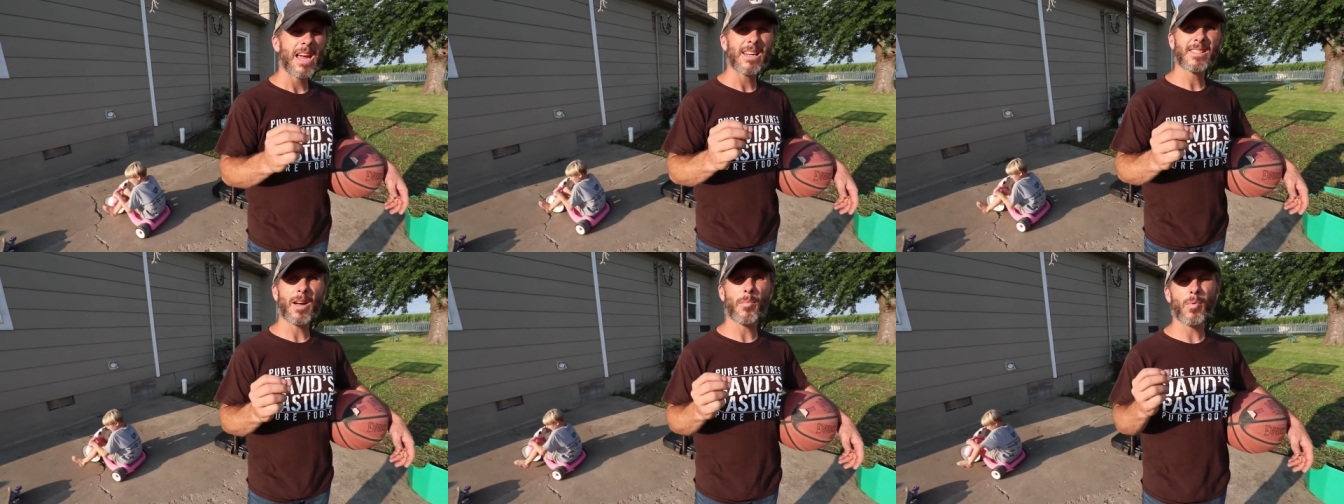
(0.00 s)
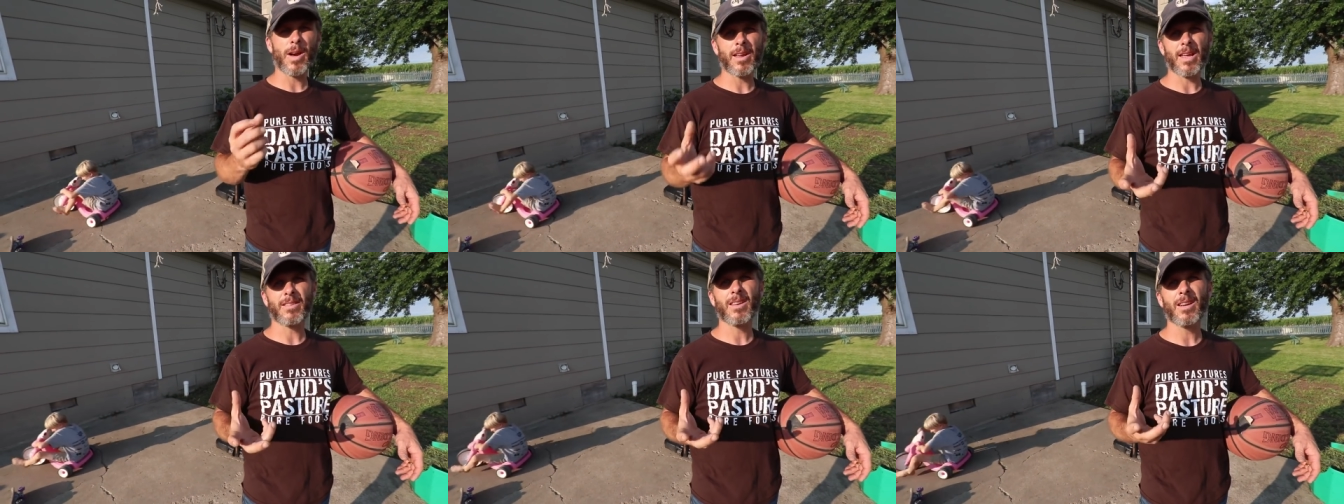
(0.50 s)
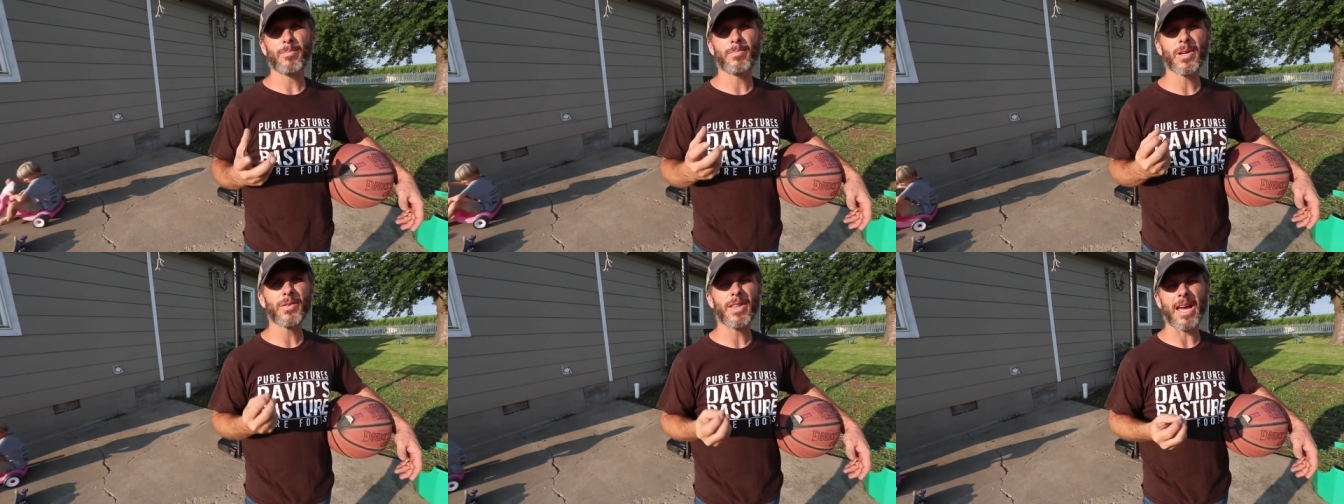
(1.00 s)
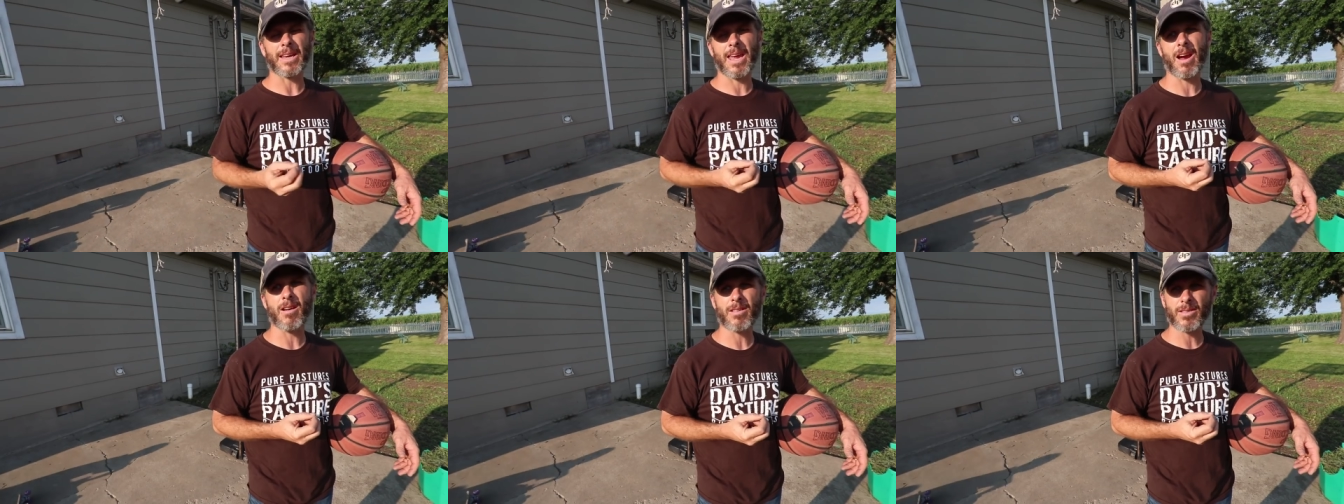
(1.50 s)
It's gonna bring, it's gonna build that
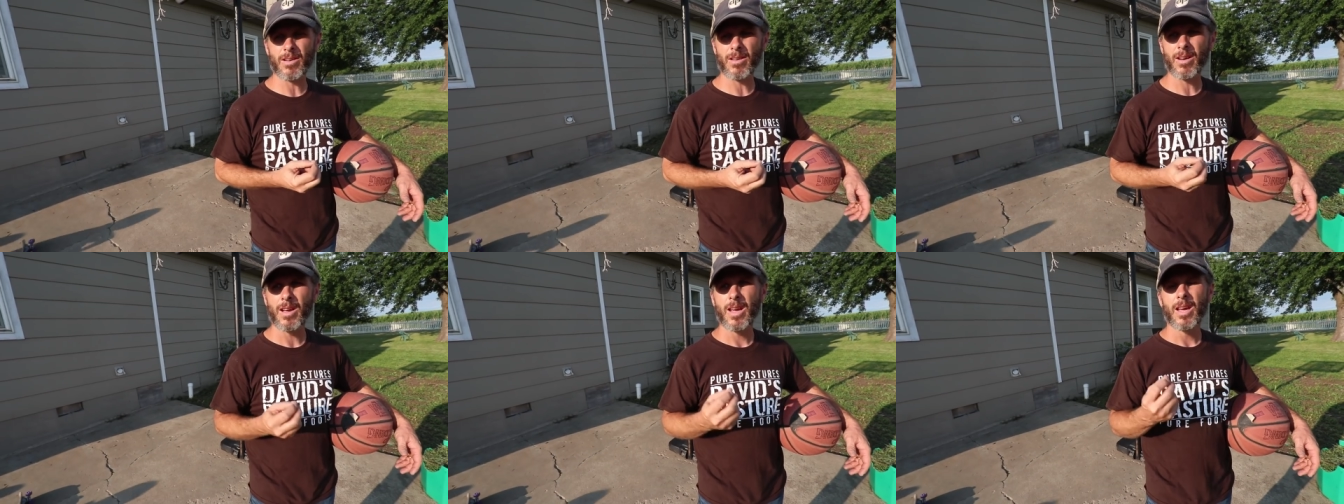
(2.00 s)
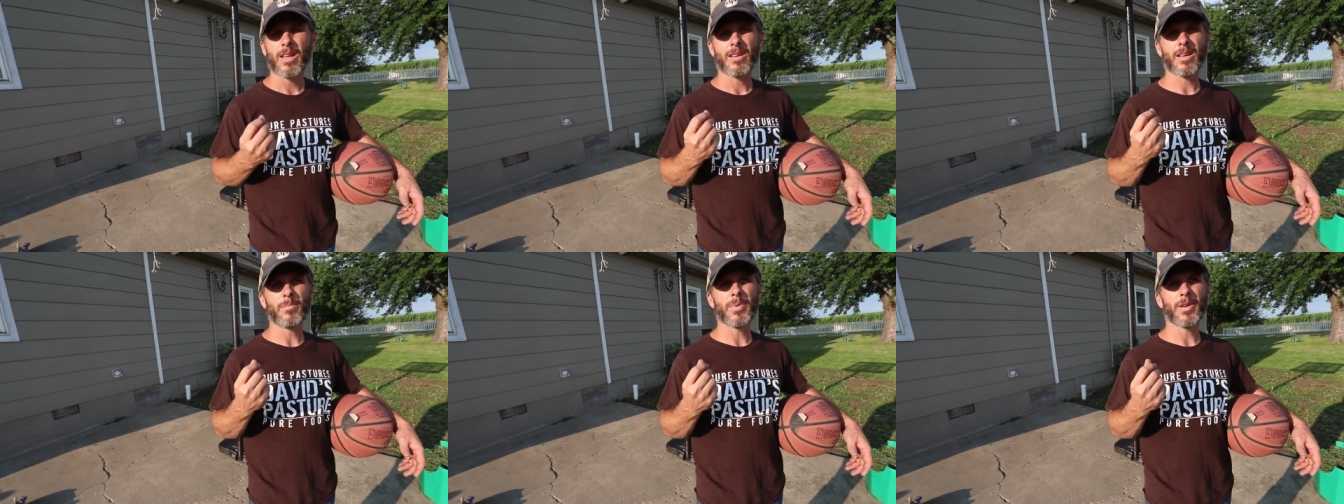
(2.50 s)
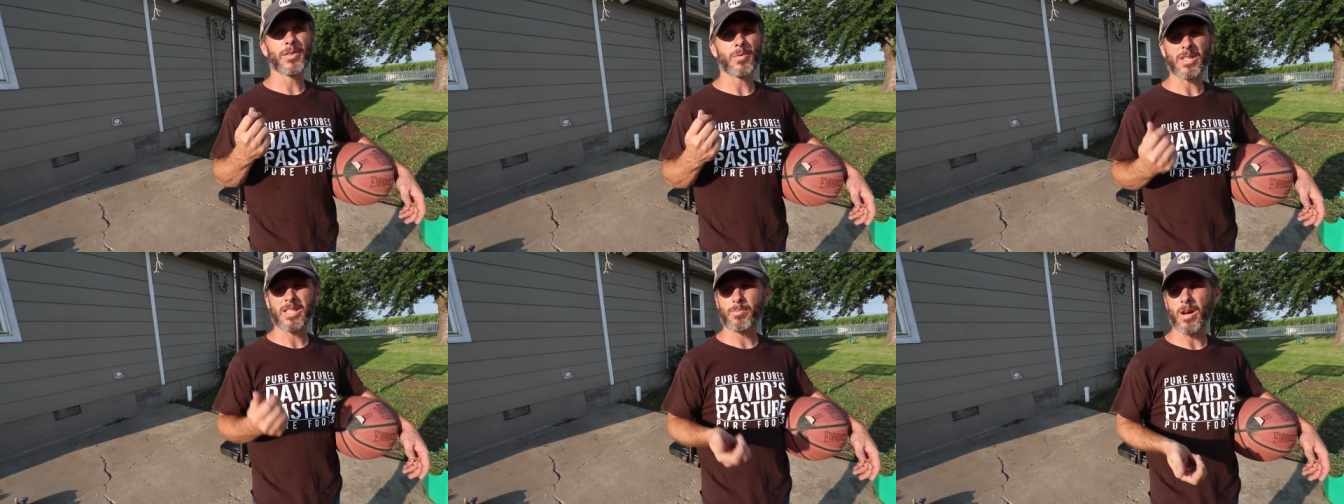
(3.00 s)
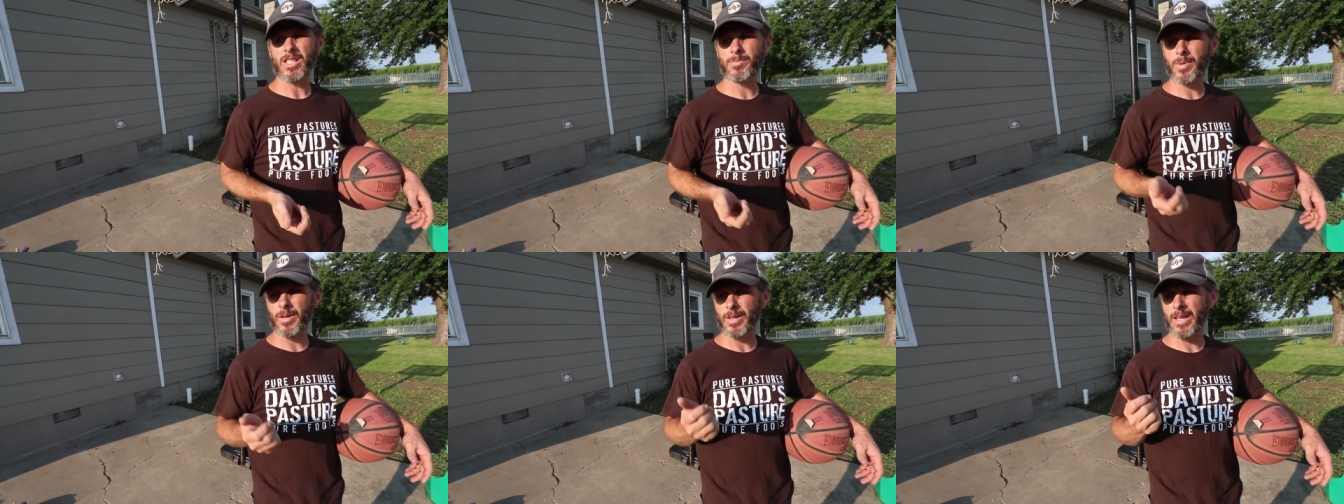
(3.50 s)
character. They can build the
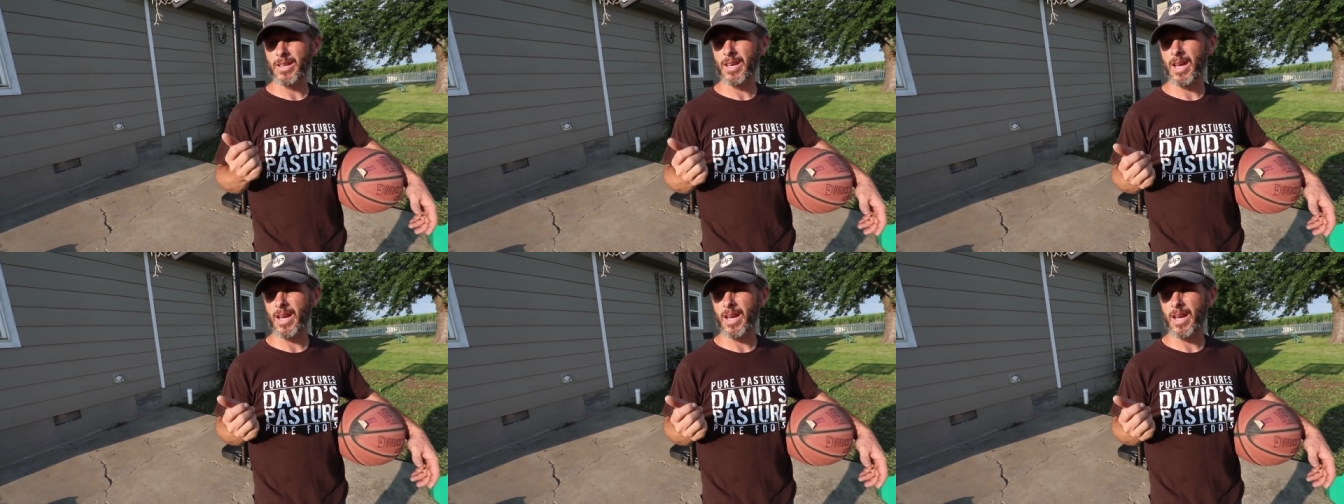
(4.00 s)
responsibility,